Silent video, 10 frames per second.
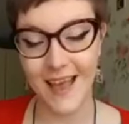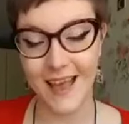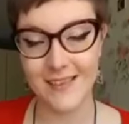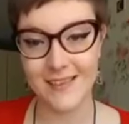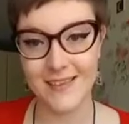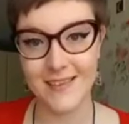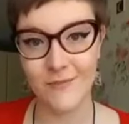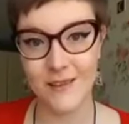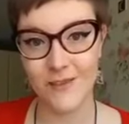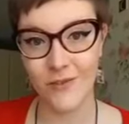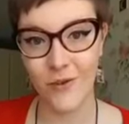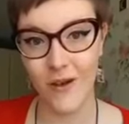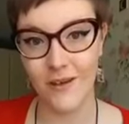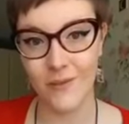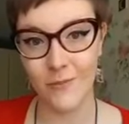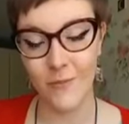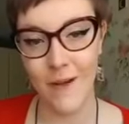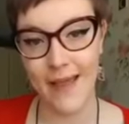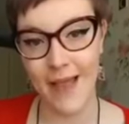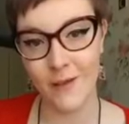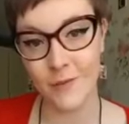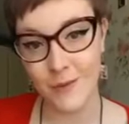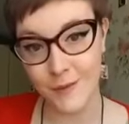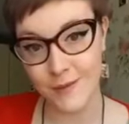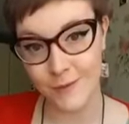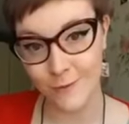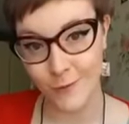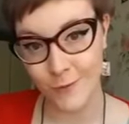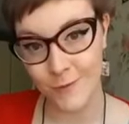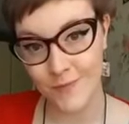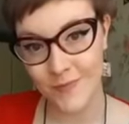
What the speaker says: and just being struck by how beautiful